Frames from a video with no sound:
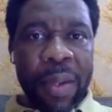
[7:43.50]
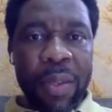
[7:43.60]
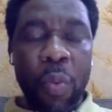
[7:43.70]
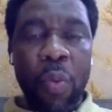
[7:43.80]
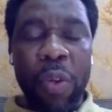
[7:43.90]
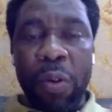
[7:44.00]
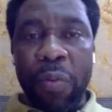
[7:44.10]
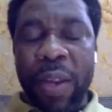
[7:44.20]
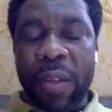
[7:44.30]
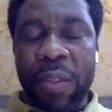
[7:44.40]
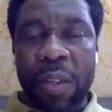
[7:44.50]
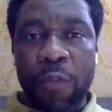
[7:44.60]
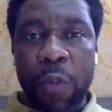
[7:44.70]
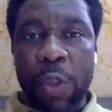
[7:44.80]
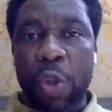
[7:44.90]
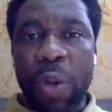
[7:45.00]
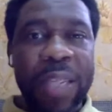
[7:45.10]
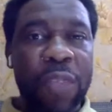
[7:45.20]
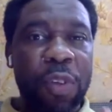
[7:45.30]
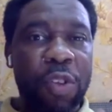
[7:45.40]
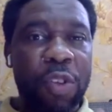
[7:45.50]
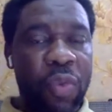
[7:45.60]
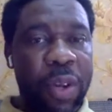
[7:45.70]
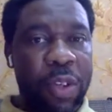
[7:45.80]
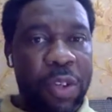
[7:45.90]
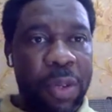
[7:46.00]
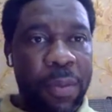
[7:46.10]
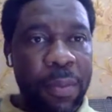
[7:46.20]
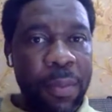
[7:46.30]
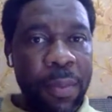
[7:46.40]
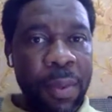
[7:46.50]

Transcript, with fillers: You see, the reason for Jonah's frustration,